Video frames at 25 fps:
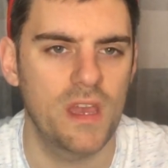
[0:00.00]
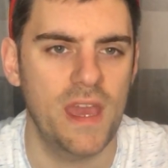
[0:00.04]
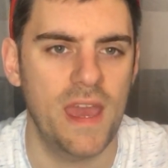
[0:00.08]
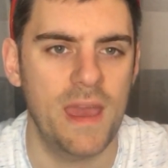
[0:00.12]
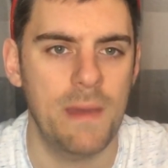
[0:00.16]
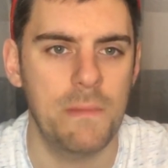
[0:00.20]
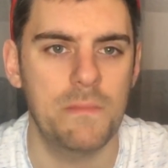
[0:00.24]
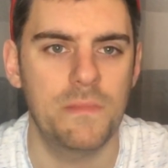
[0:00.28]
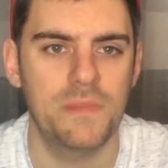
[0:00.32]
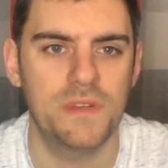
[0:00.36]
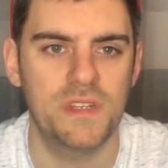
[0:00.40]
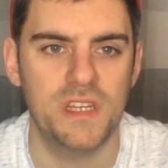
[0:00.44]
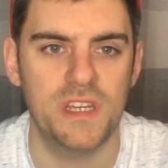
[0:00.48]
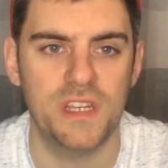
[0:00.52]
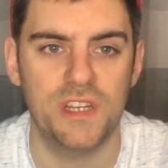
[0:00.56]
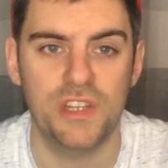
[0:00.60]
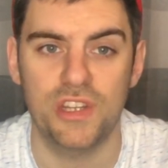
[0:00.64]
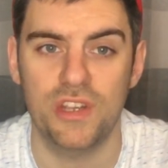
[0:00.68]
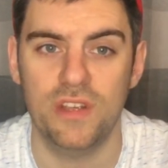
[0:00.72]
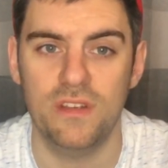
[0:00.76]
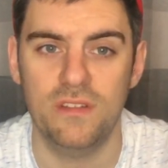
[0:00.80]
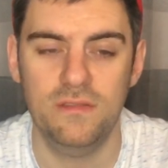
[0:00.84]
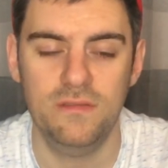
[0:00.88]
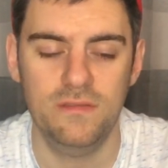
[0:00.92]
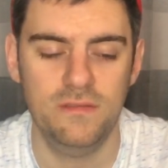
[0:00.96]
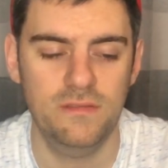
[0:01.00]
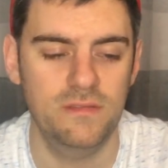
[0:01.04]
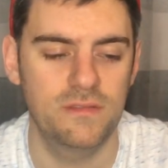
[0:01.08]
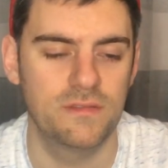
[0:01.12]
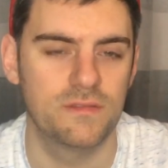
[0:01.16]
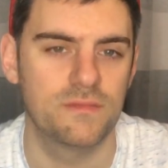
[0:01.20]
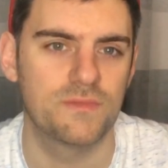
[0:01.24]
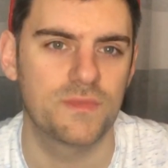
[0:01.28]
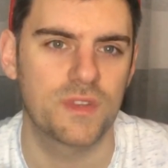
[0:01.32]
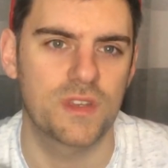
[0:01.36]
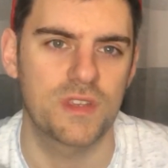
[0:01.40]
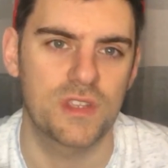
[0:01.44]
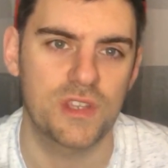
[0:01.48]
empty,
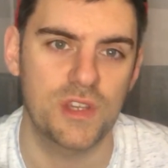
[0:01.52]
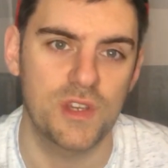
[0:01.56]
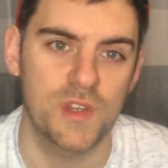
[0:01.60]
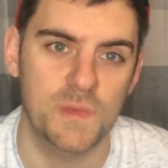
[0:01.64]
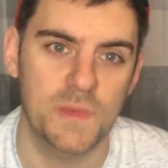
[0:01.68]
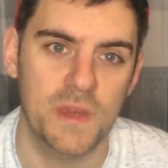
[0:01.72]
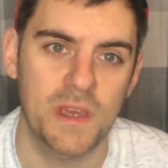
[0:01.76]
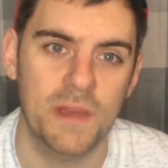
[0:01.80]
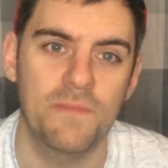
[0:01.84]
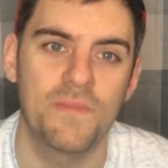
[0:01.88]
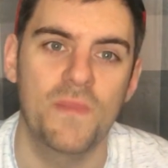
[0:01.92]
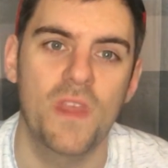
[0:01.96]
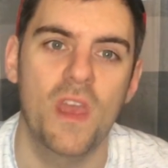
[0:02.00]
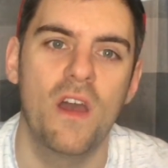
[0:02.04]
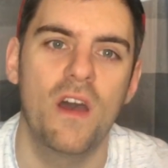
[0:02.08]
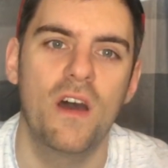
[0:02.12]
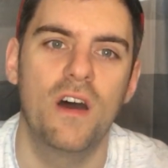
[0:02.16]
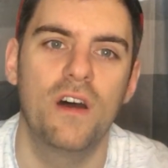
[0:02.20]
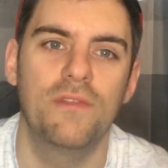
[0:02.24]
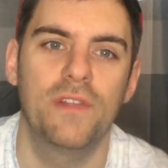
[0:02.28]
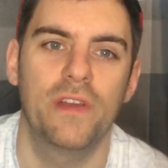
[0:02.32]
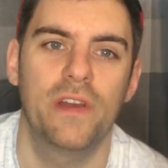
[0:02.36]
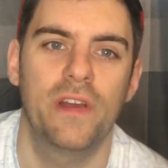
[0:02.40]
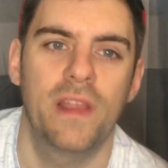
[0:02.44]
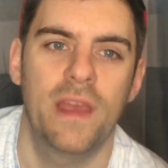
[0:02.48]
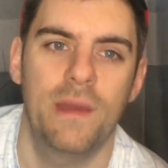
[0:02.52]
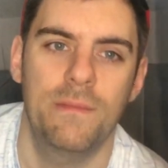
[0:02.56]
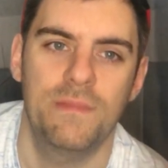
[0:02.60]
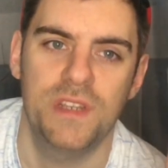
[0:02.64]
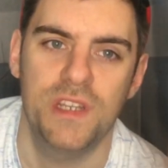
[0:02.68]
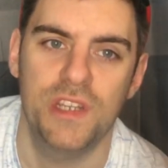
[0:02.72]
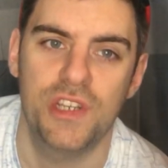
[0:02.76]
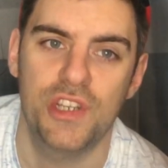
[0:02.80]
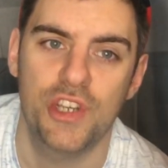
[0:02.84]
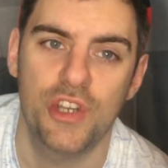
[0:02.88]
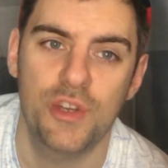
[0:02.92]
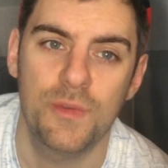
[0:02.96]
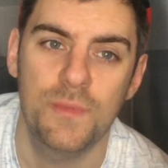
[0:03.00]
excuse me, of little empty
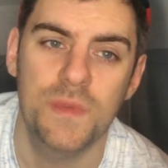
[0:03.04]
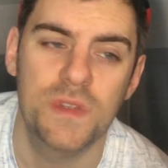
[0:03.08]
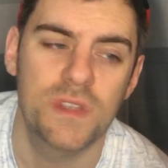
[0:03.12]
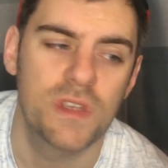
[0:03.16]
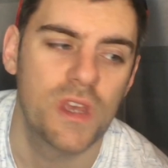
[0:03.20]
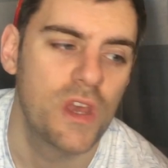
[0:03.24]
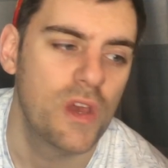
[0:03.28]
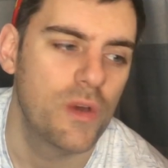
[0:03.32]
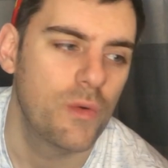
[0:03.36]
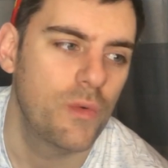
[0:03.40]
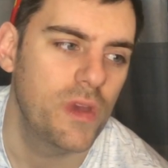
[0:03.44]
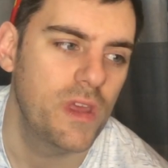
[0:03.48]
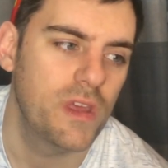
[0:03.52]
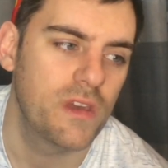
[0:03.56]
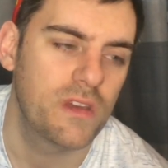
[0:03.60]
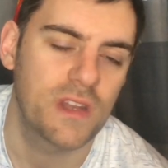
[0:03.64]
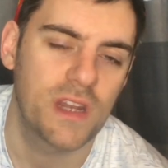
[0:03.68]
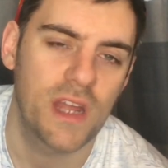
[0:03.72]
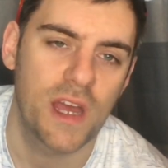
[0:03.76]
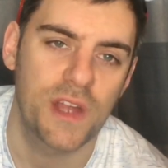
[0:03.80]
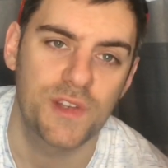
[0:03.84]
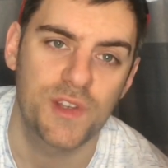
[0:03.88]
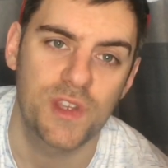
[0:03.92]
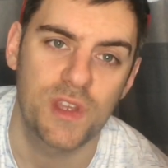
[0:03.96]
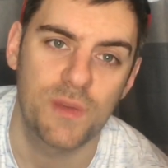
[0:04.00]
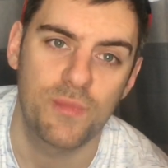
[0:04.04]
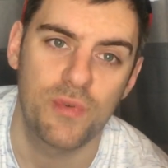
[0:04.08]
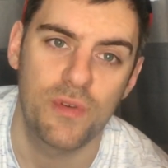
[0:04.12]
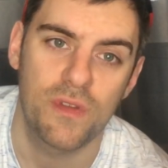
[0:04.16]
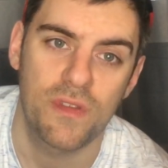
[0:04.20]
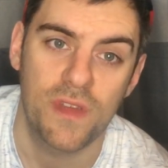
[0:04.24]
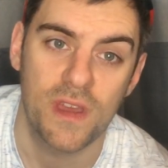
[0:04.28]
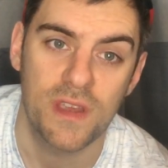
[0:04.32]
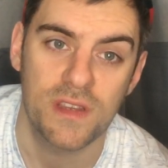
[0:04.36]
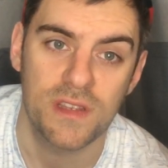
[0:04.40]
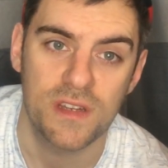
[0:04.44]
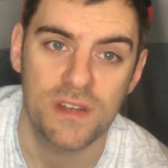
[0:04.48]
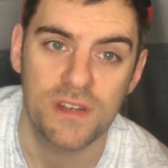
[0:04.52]
tubes where you can actually put
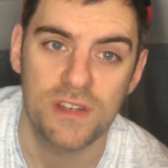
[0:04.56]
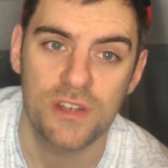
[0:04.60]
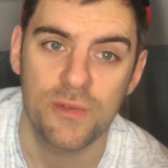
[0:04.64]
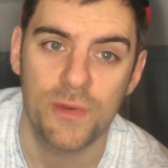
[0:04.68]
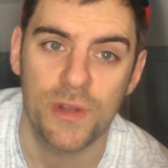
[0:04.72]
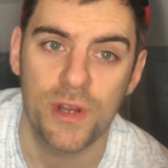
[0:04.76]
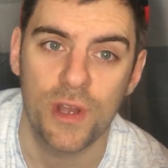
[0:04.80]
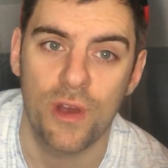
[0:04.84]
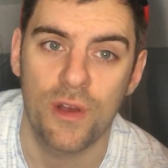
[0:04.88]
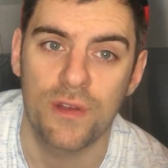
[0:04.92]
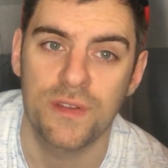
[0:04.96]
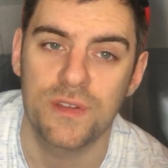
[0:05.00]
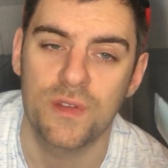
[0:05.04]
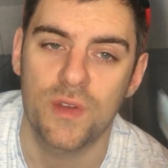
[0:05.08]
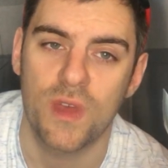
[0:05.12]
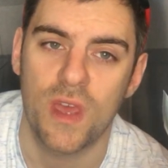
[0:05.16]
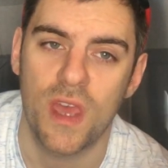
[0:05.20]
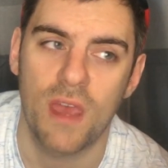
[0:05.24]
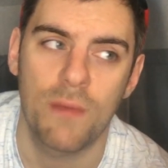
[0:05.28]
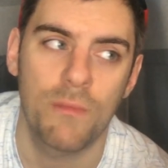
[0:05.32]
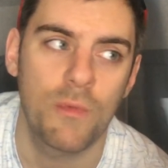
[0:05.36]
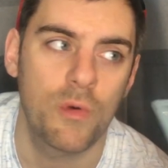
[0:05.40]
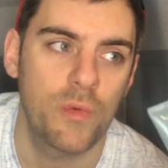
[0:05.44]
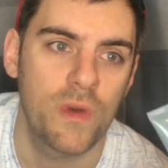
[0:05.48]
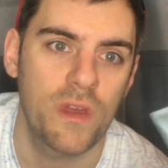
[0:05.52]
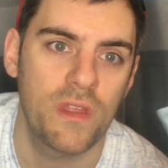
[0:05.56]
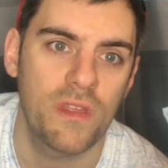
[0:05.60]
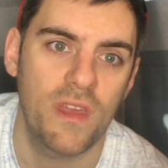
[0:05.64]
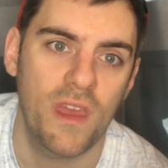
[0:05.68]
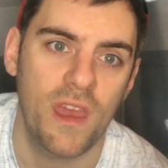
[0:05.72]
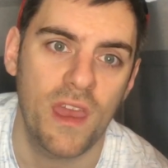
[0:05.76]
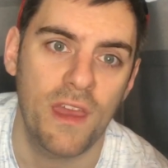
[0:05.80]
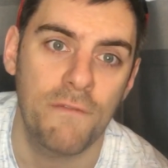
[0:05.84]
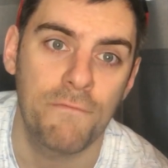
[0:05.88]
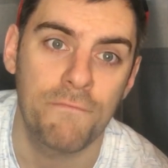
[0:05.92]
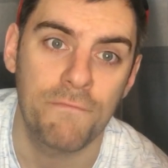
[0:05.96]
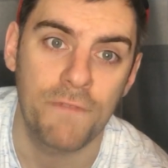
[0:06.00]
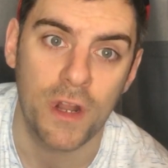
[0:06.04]
things into, and it also came with
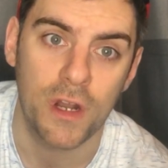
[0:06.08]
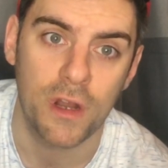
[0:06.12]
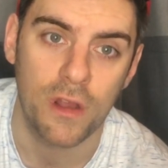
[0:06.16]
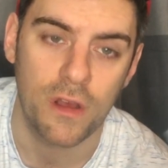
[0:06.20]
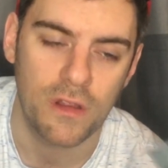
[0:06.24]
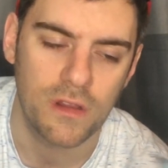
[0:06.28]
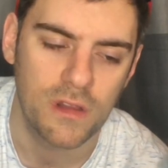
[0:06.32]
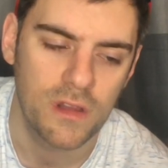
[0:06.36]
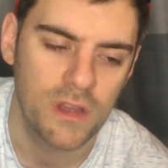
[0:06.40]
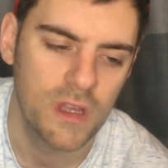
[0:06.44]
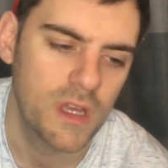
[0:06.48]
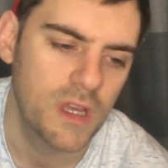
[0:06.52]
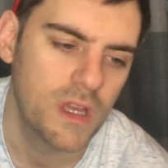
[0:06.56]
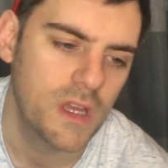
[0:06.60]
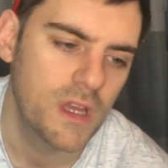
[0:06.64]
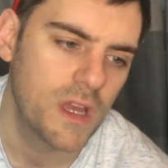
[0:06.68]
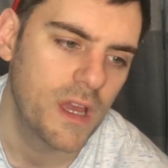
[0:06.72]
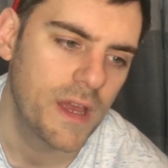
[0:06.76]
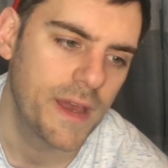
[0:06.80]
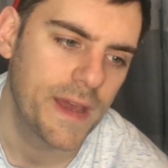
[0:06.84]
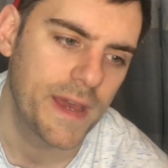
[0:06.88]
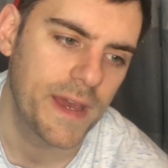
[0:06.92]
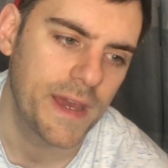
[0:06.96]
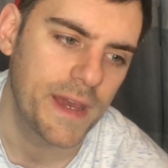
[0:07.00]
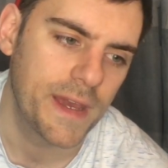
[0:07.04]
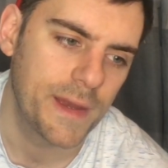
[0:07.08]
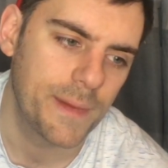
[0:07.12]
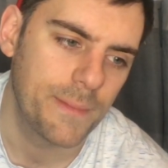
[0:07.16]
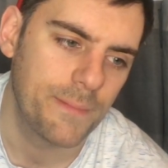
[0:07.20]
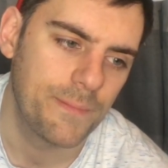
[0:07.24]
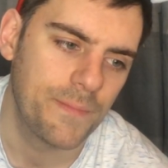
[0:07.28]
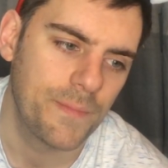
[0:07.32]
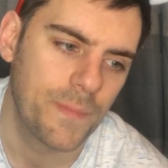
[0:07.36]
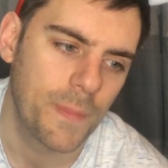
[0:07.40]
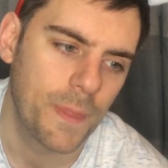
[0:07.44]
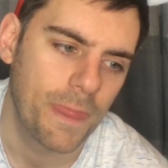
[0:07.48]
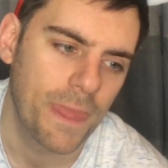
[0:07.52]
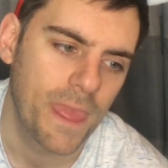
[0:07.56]
a funnel.
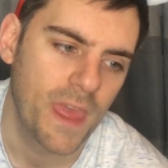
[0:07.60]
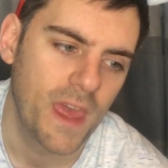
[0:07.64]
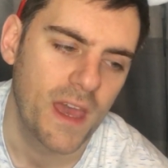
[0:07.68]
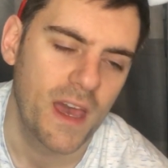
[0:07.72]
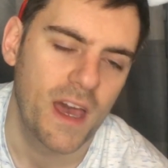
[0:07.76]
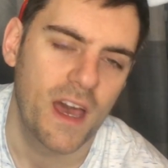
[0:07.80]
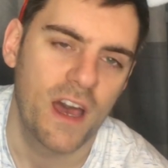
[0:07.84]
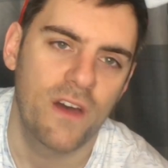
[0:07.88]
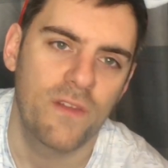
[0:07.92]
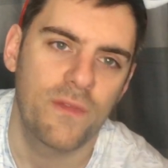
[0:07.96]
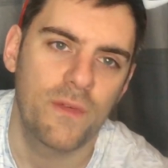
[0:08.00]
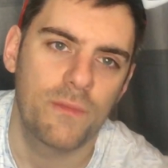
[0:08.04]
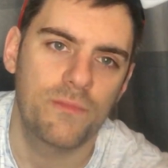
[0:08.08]
I've